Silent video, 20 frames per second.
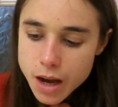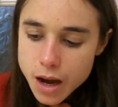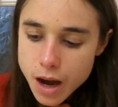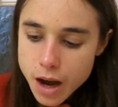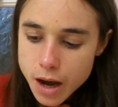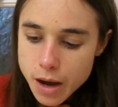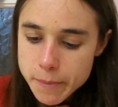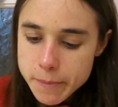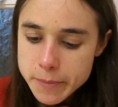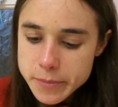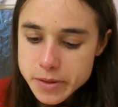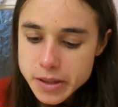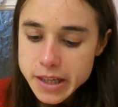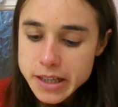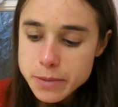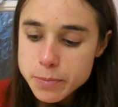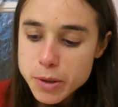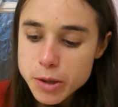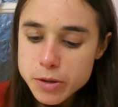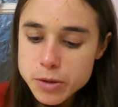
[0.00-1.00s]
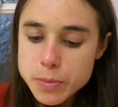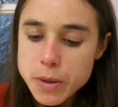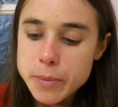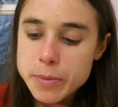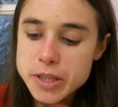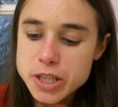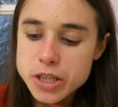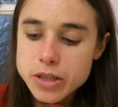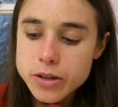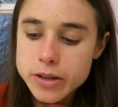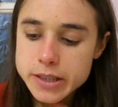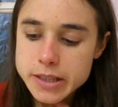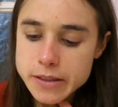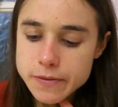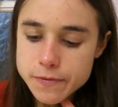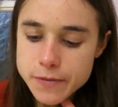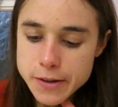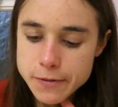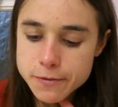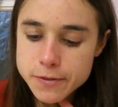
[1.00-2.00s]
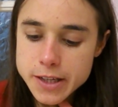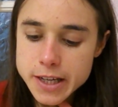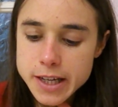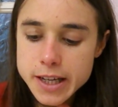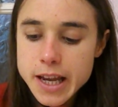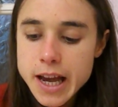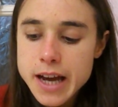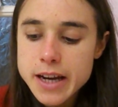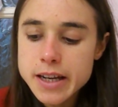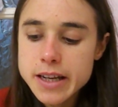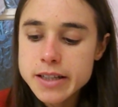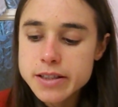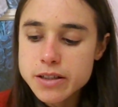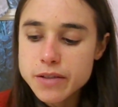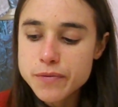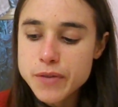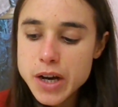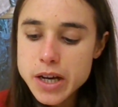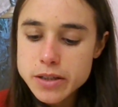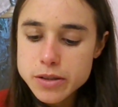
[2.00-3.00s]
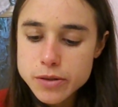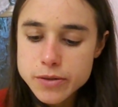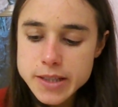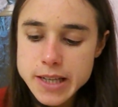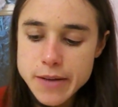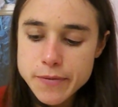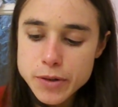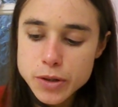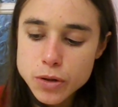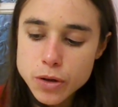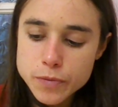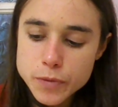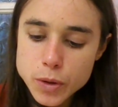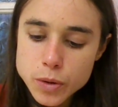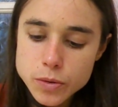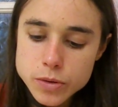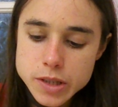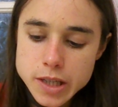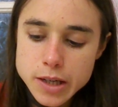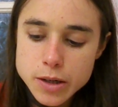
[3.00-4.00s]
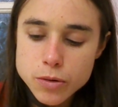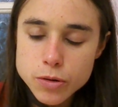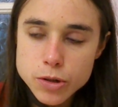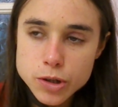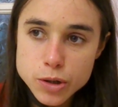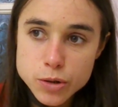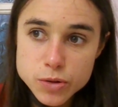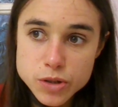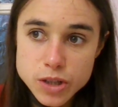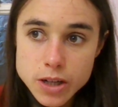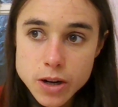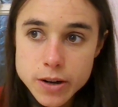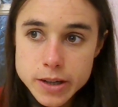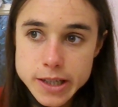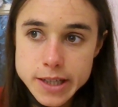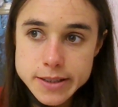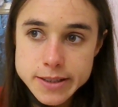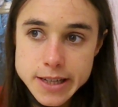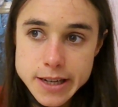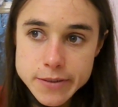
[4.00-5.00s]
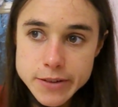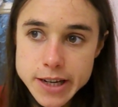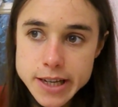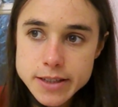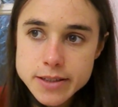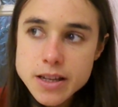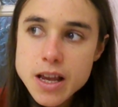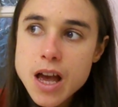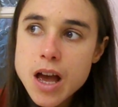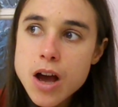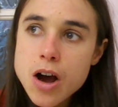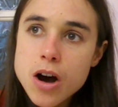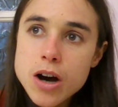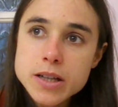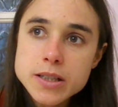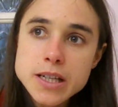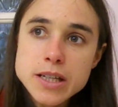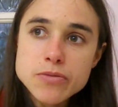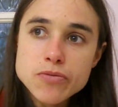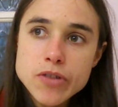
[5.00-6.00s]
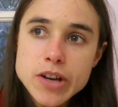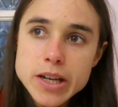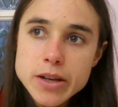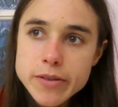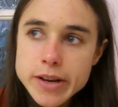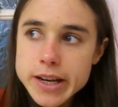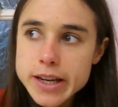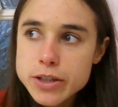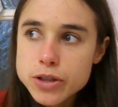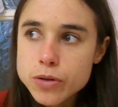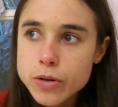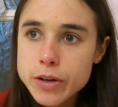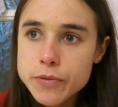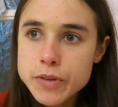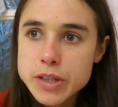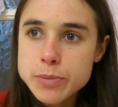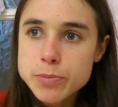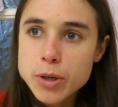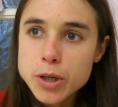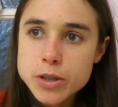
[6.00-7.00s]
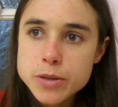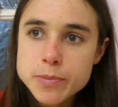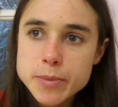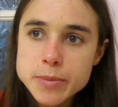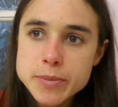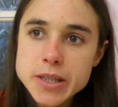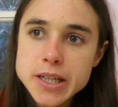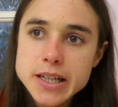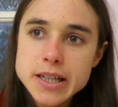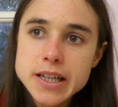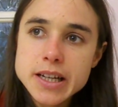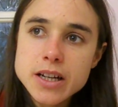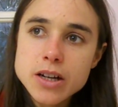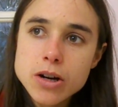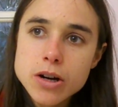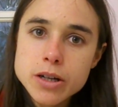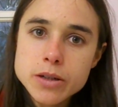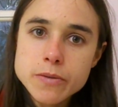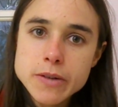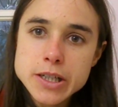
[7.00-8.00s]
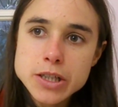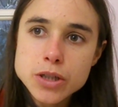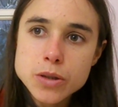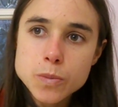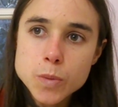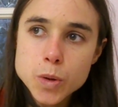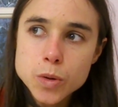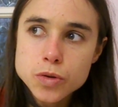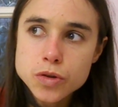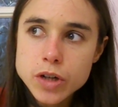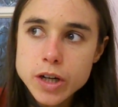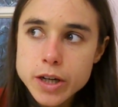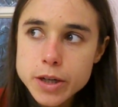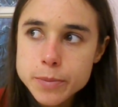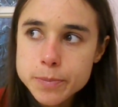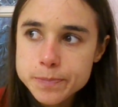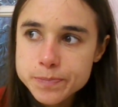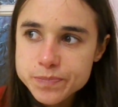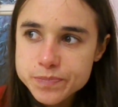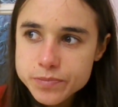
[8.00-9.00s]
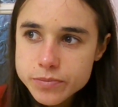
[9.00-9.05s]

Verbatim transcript: Um, this book was published in 1950 and it is the first of seven novels in the Chronicles of Narnia series. I did really, really enjoy these books, particularly The Lion, the Witch and the Wardrobe.